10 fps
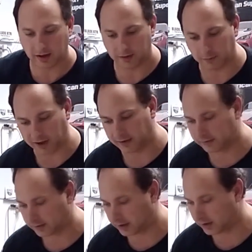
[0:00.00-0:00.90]
But
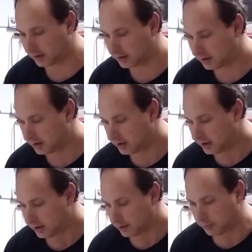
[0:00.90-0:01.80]

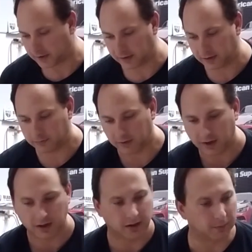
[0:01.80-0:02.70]
it didn't
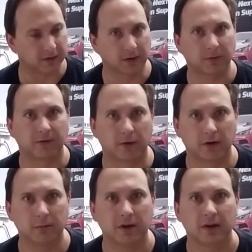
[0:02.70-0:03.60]
mess up the
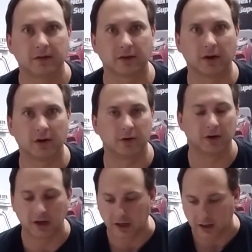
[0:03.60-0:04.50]
form, so
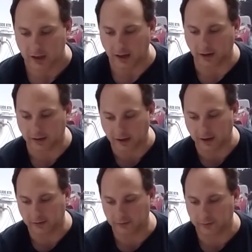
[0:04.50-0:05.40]
I could
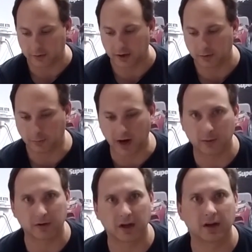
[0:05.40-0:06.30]
kind of
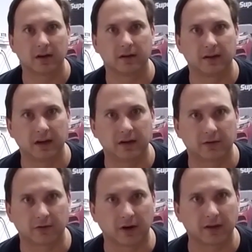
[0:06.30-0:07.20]
backward
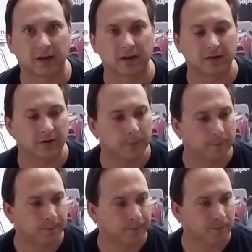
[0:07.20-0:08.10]
deconstruct this
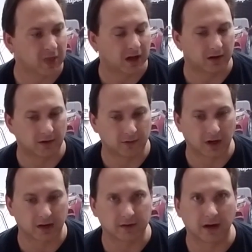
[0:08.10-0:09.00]
to give you
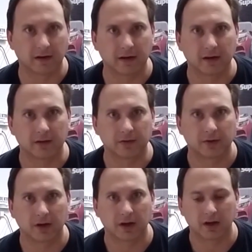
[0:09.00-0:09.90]
guys an idea
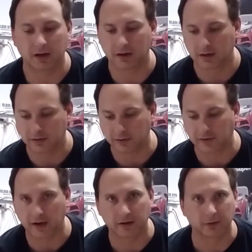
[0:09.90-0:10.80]
of just
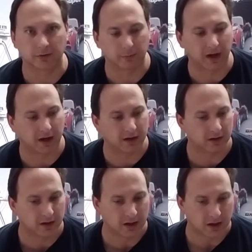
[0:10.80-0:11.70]
how this was made
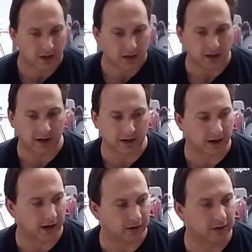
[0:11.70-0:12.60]
and
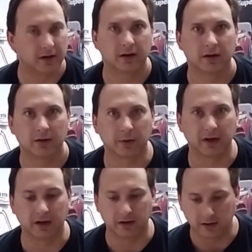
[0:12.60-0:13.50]
how
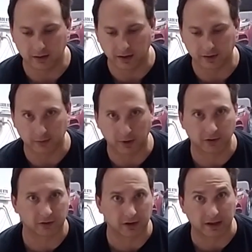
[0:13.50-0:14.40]
we
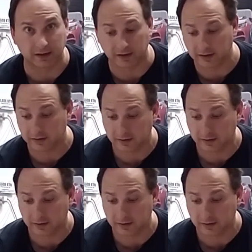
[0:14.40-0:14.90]
symmetrically did it.